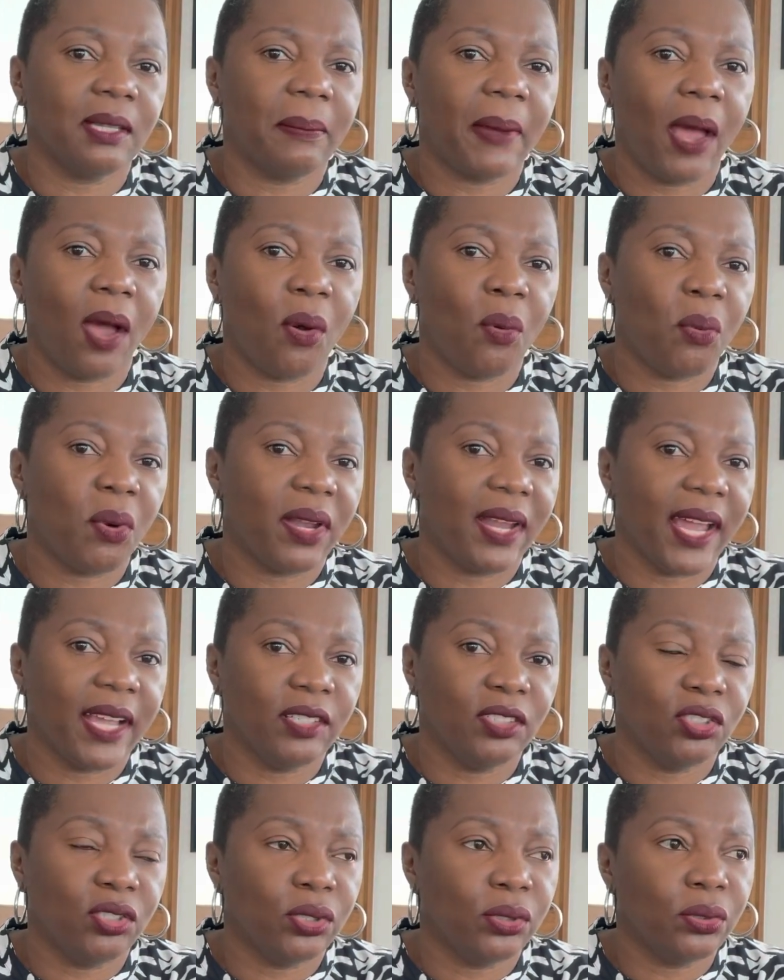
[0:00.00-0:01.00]
about what I
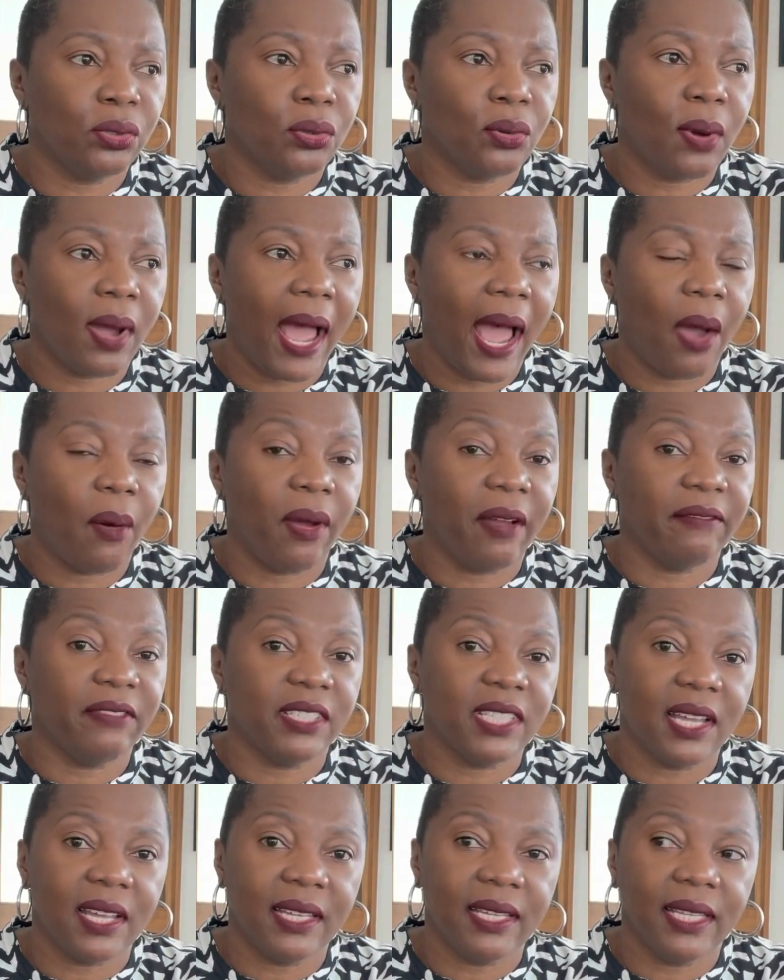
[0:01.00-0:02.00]
do, how I've
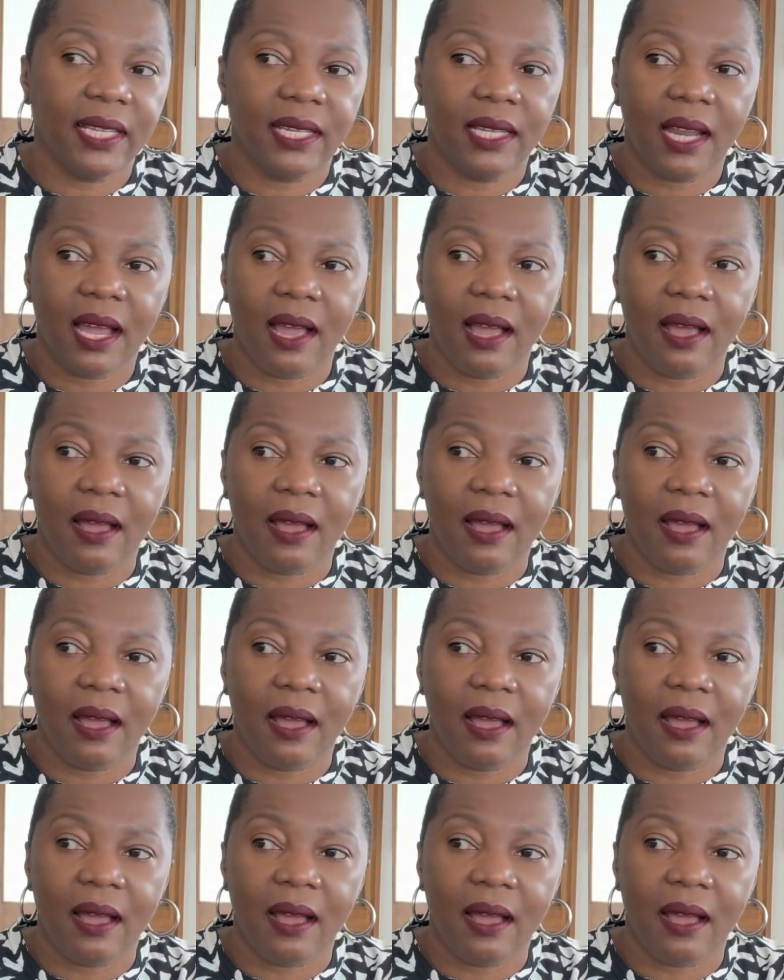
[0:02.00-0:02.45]
done it,